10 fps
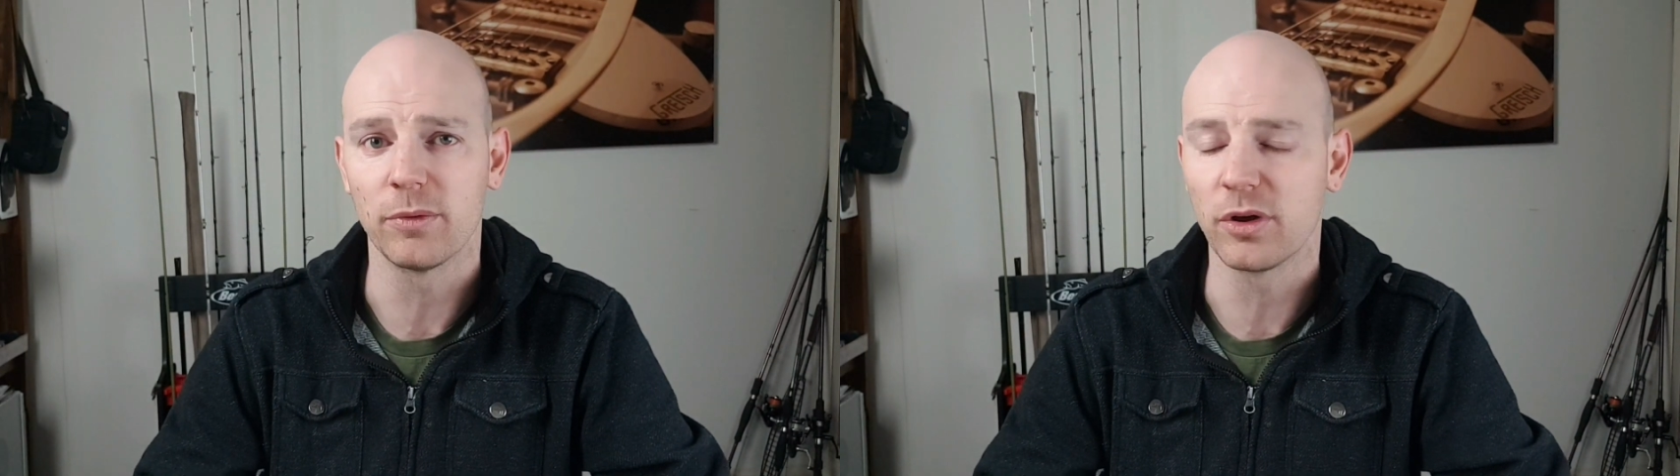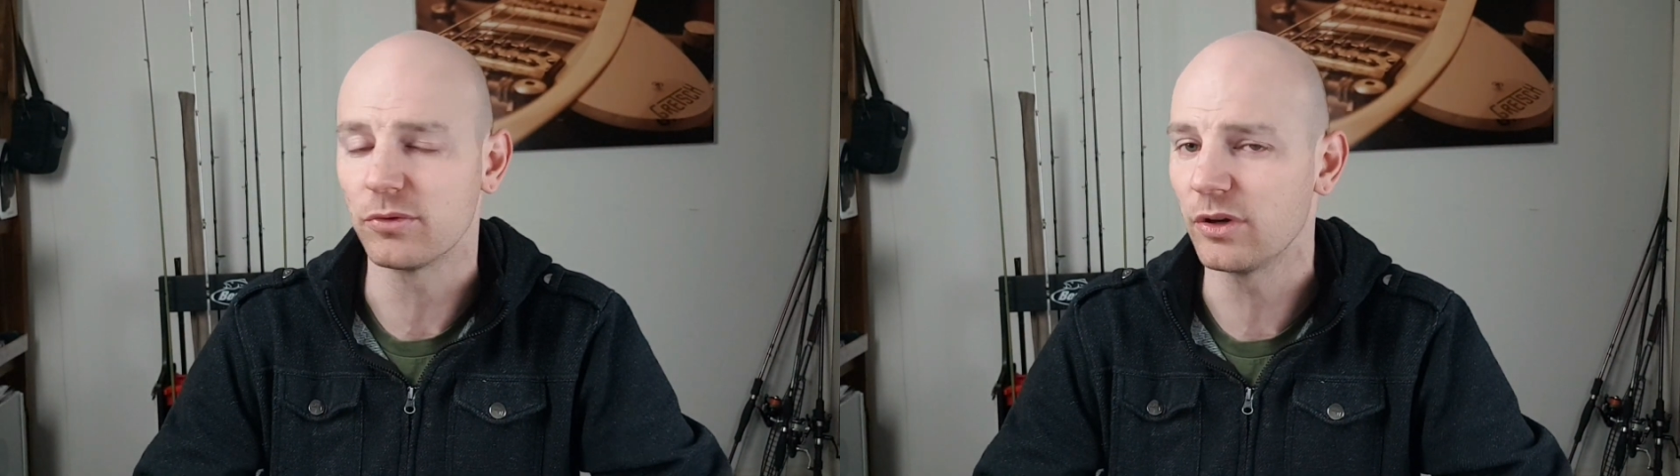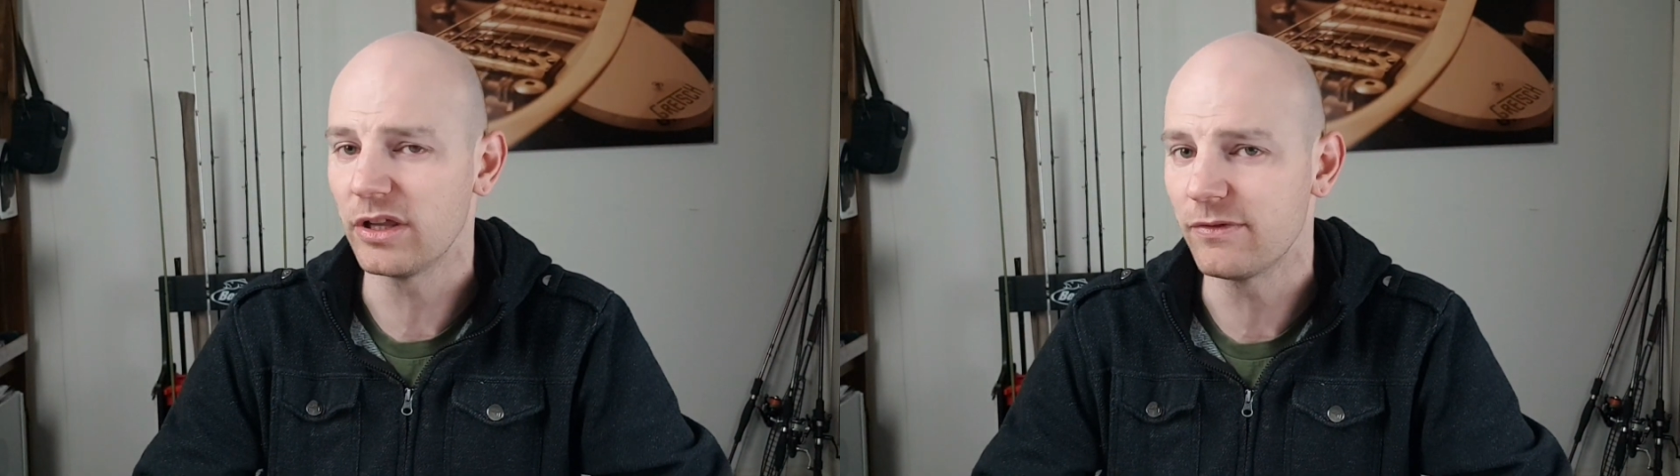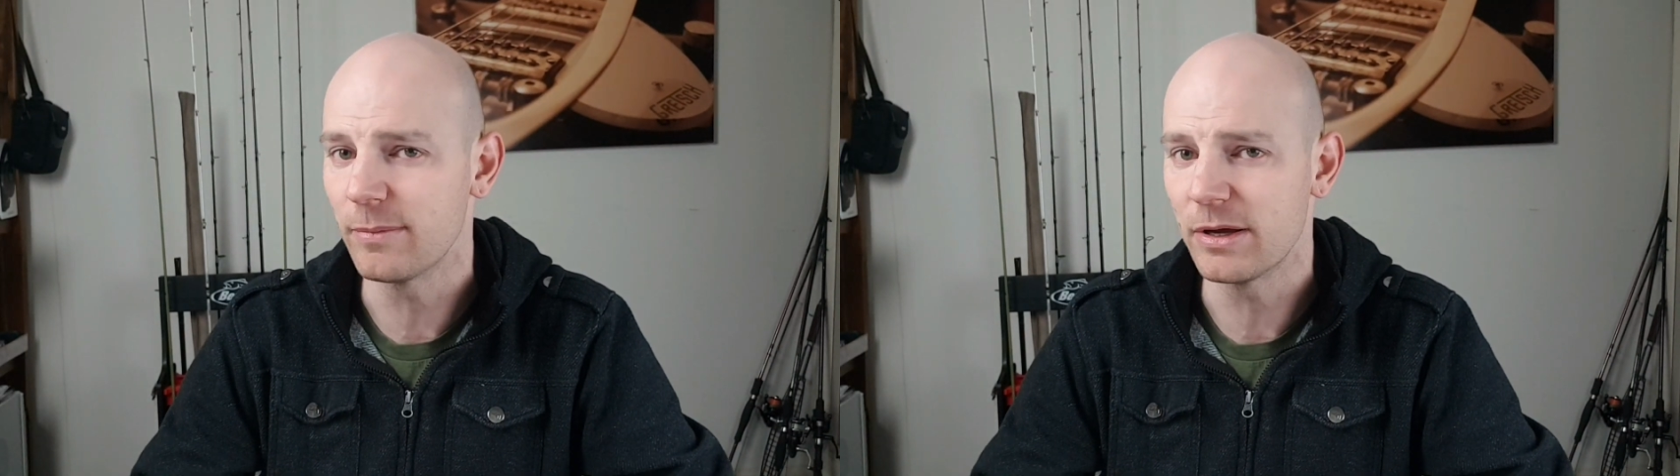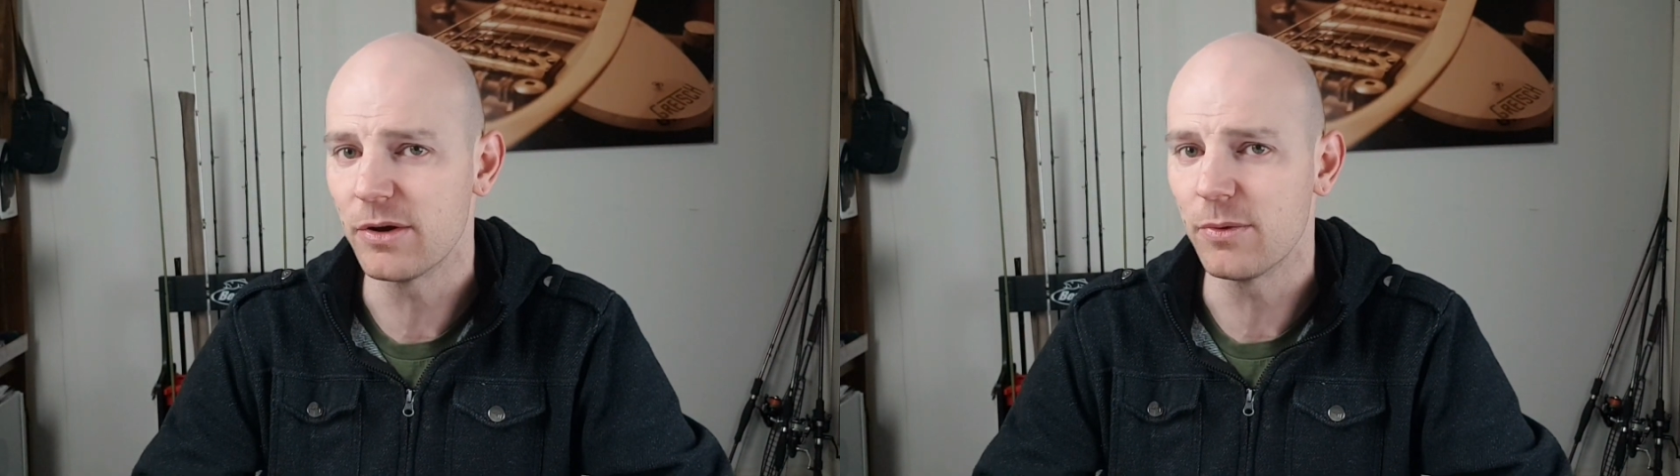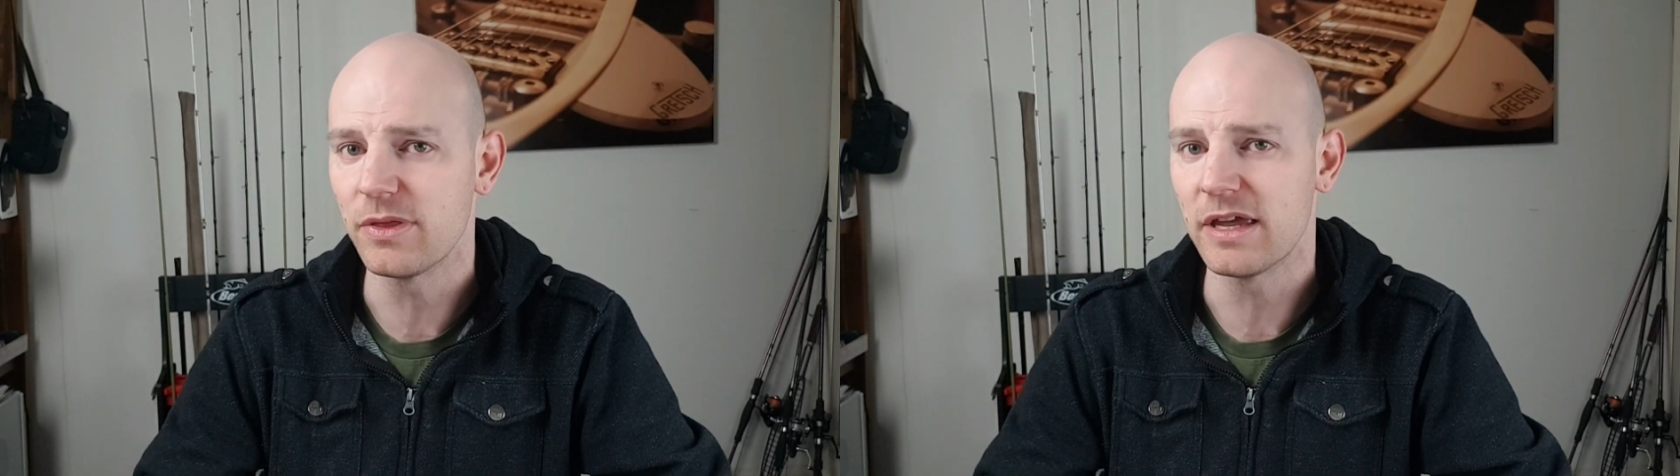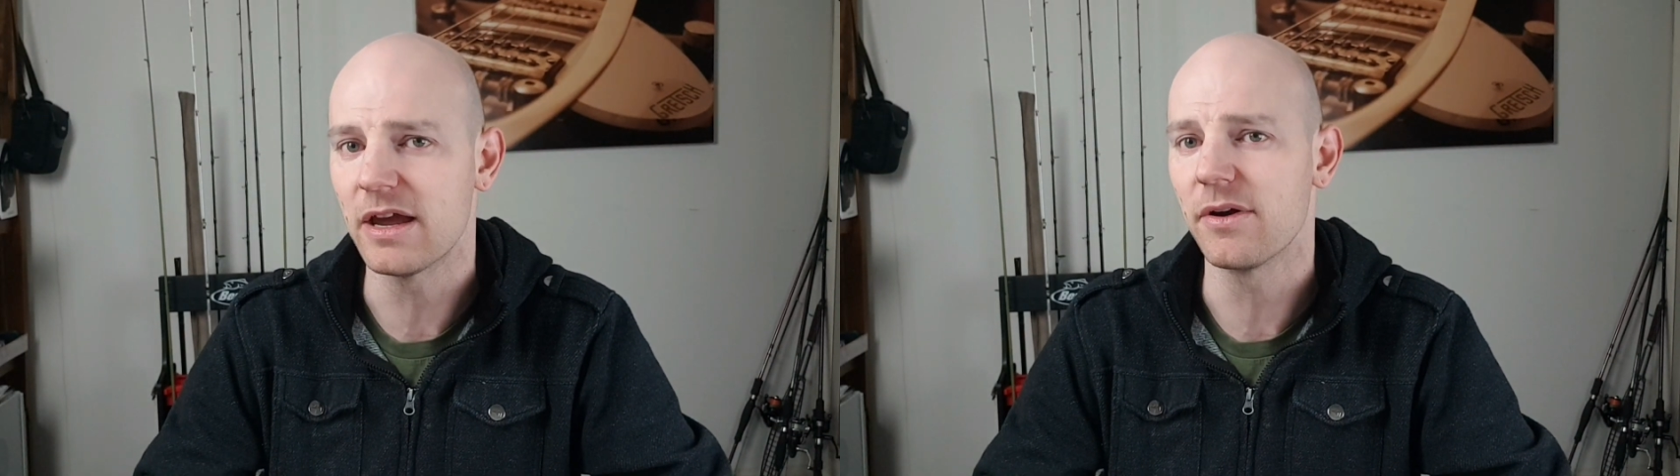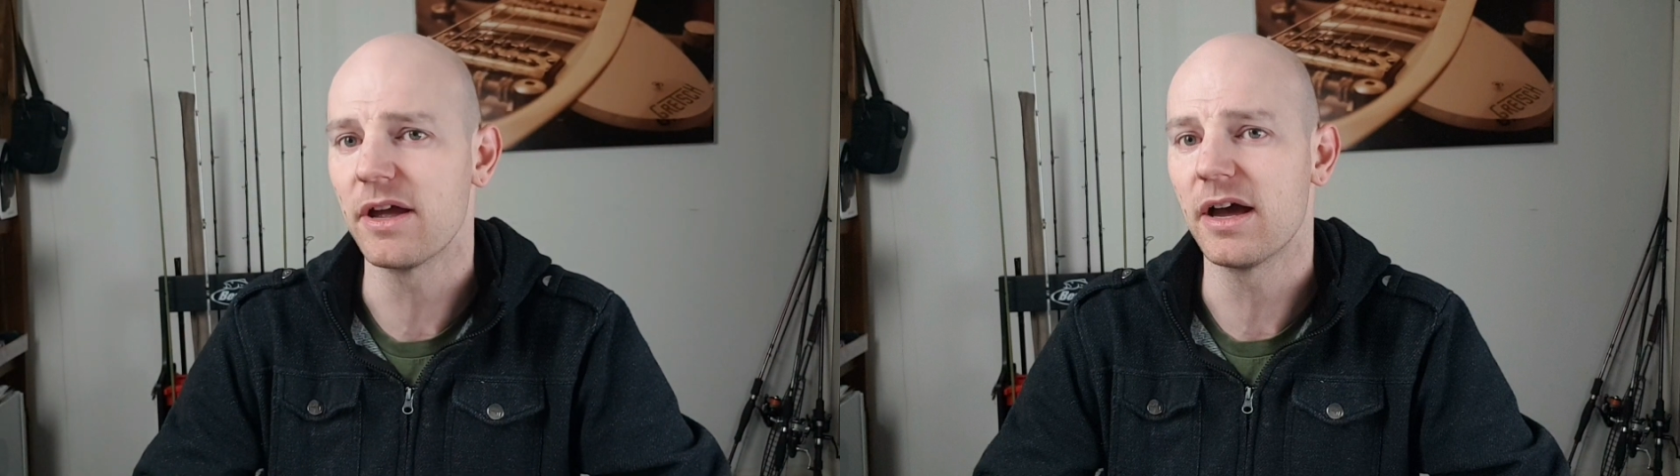I'm not really familiar with the
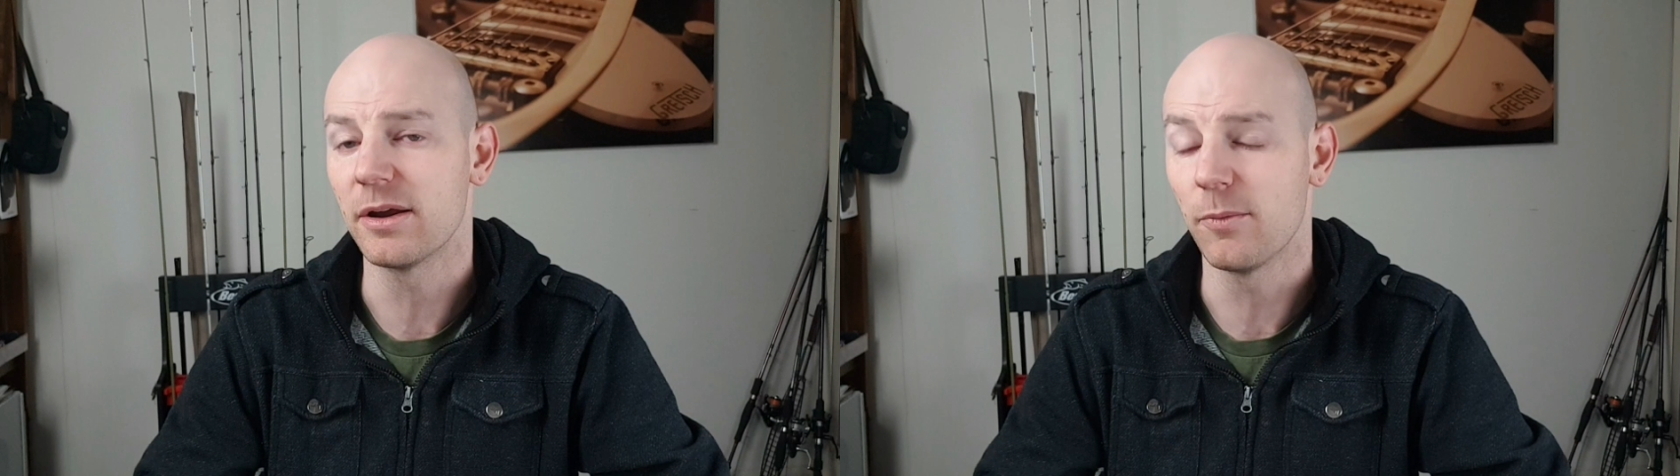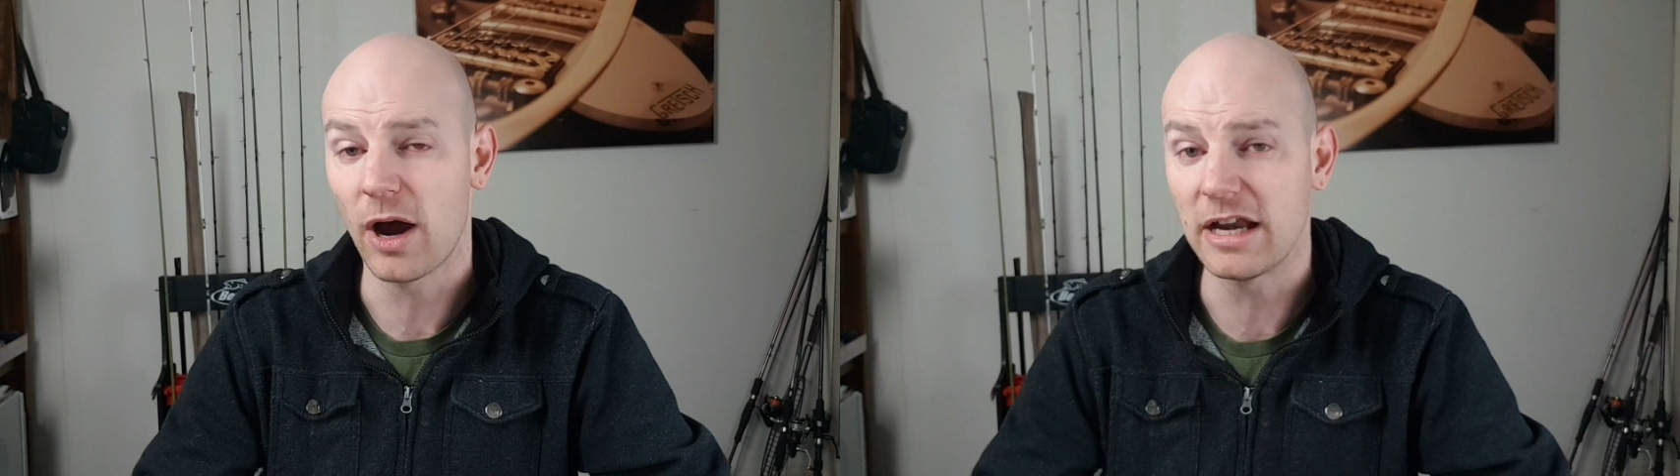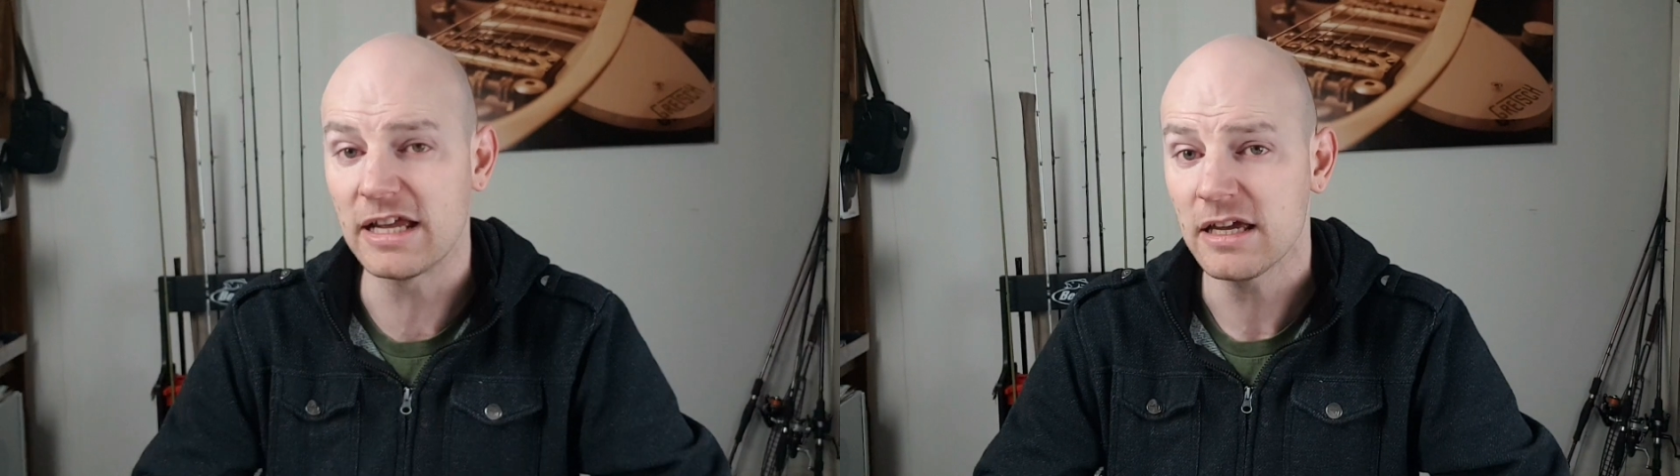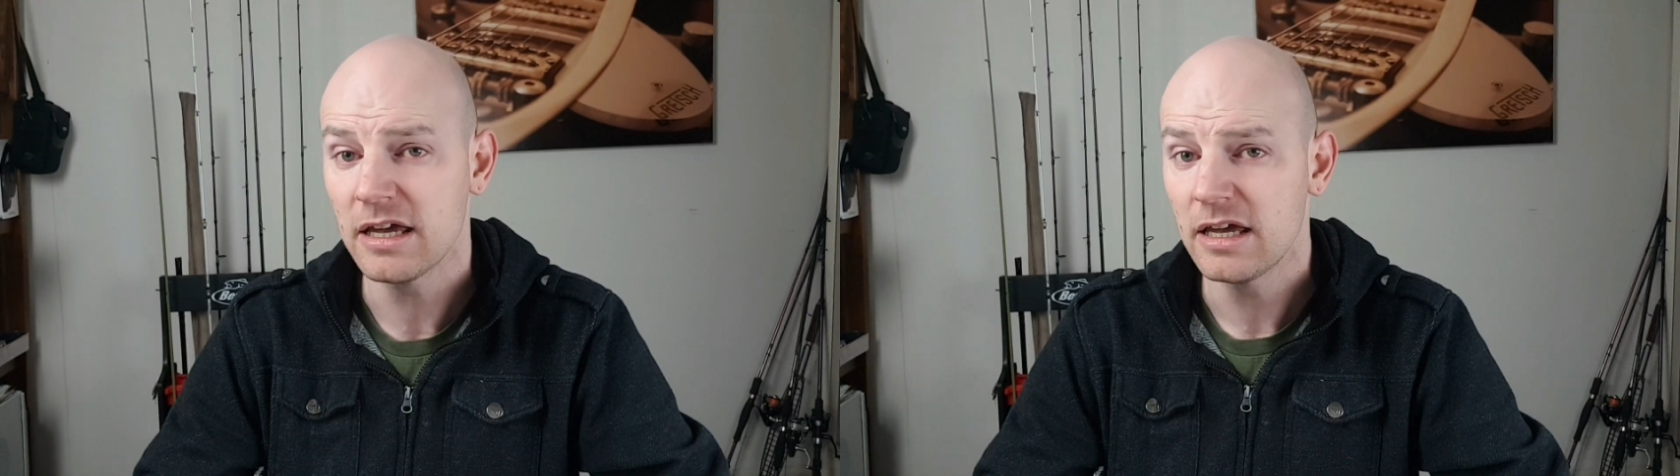area and I'm wading.